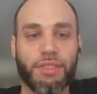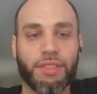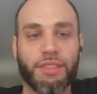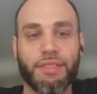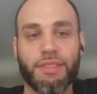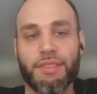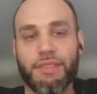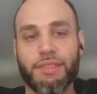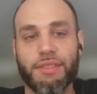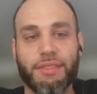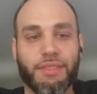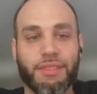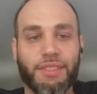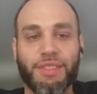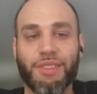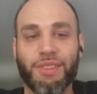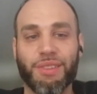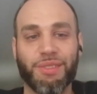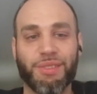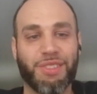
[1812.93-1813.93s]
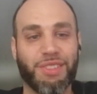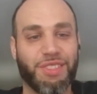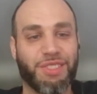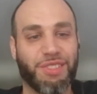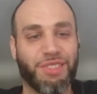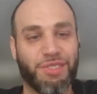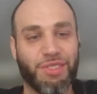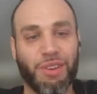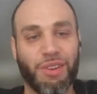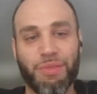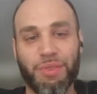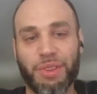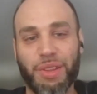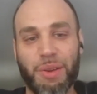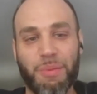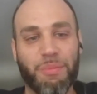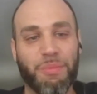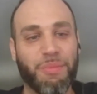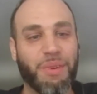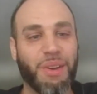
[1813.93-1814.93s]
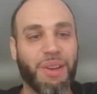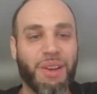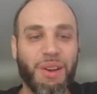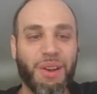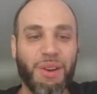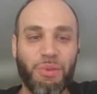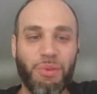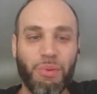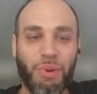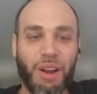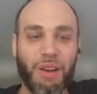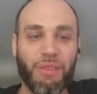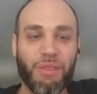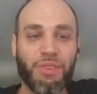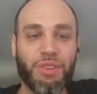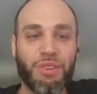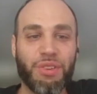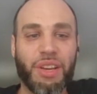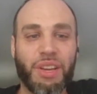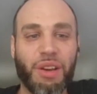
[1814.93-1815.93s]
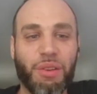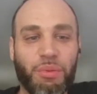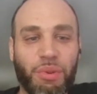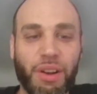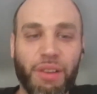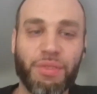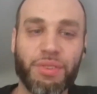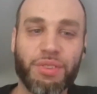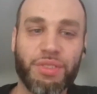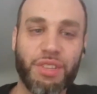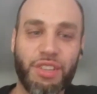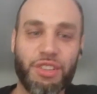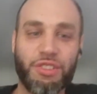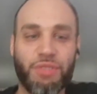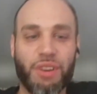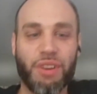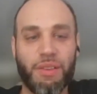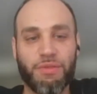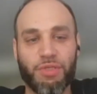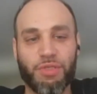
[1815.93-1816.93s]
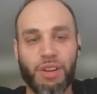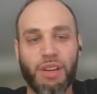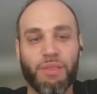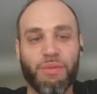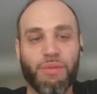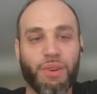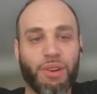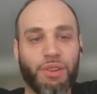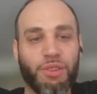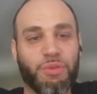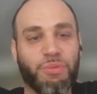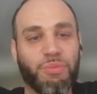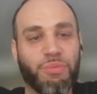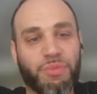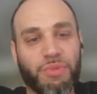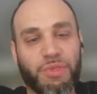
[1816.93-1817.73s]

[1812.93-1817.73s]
It's just shovel them whatever you can, whatever's going to drive trading volume.